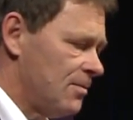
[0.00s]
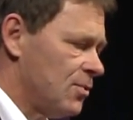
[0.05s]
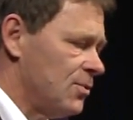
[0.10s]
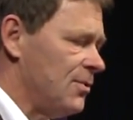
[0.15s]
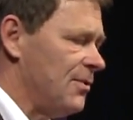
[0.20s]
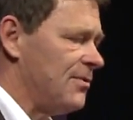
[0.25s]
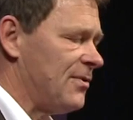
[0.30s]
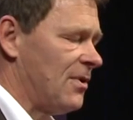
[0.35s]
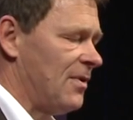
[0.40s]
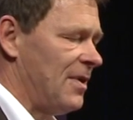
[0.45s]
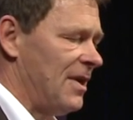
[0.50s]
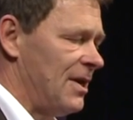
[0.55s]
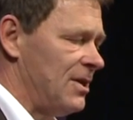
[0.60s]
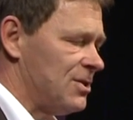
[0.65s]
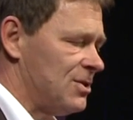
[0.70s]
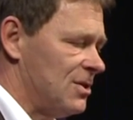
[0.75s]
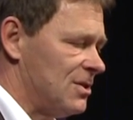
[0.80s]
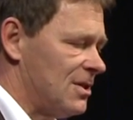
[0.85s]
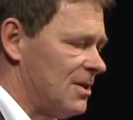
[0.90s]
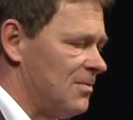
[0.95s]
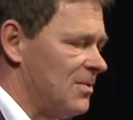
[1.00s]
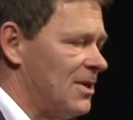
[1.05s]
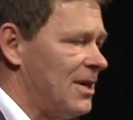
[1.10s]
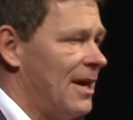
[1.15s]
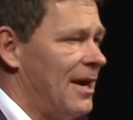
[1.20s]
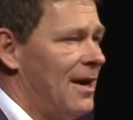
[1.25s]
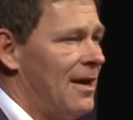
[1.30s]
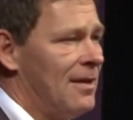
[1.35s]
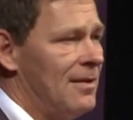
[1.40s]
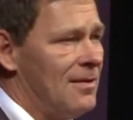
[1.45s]
produce our engines and we
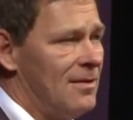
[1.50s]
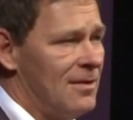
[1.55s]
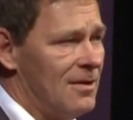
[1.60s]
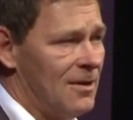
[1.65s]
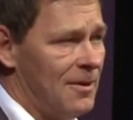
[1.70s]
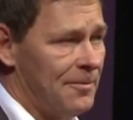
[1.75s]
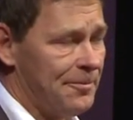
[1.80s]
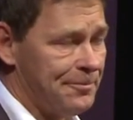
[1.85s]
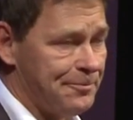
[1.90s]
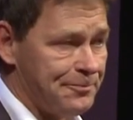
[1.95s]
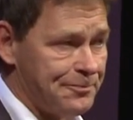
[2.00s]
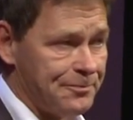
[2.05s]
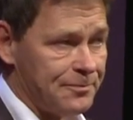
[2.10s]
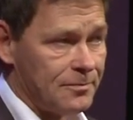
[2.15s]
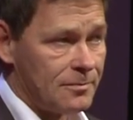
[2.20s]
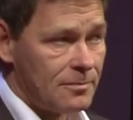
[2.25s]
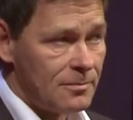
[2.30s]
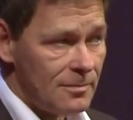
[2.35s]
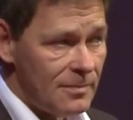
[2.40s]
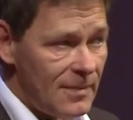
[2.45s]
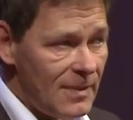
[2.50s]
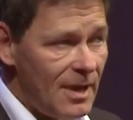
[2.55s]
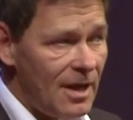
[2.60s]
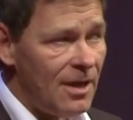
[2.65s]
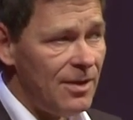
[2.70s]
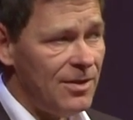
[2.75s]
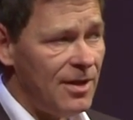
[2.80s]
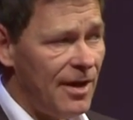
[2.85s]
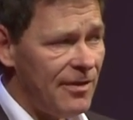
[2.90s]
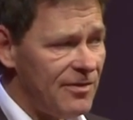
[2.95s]
can um,
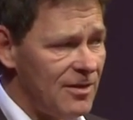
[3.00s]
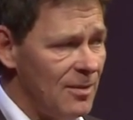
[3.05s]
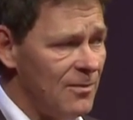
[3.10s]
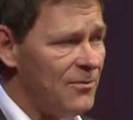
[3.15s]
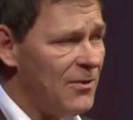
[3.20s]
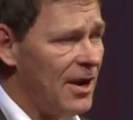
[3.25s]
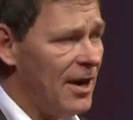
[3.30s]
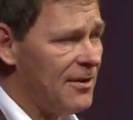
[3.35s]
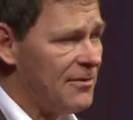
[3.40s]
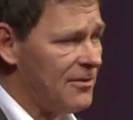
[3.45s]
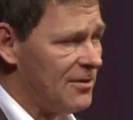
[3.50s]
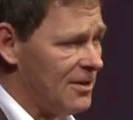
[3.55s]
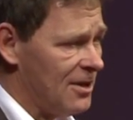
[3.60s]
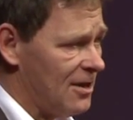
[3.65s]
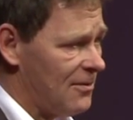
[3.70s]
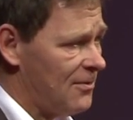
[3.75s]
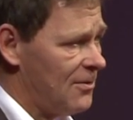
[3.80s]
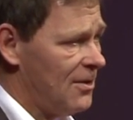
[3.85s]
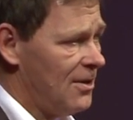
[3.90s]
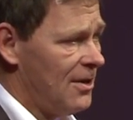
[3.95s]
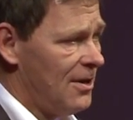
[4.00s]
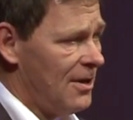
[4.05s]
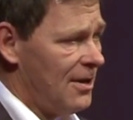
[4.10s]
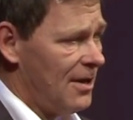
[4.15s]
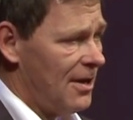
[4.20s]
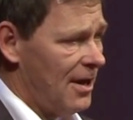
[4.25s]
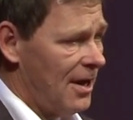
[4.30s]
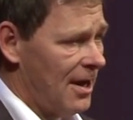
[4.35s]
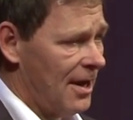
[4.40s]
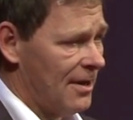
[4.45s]
test them fast enough
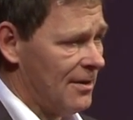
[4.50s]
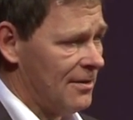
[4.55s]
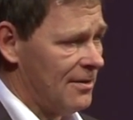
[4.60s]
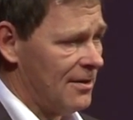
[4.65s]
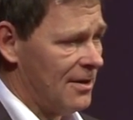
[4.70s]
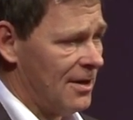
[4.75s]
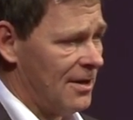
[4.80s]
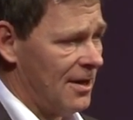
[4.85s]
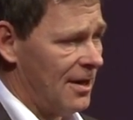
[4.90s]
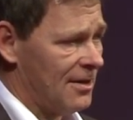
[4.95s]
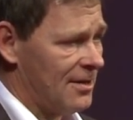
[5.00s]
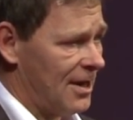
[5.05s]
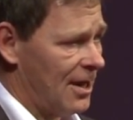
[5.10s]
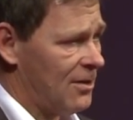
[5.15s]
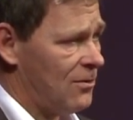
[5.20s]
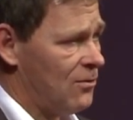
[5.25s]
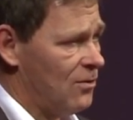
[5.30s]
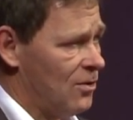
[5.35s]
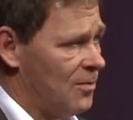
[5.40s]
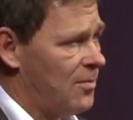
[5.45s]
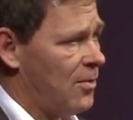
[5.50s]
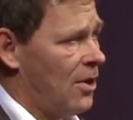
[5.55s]
and, uh, and get to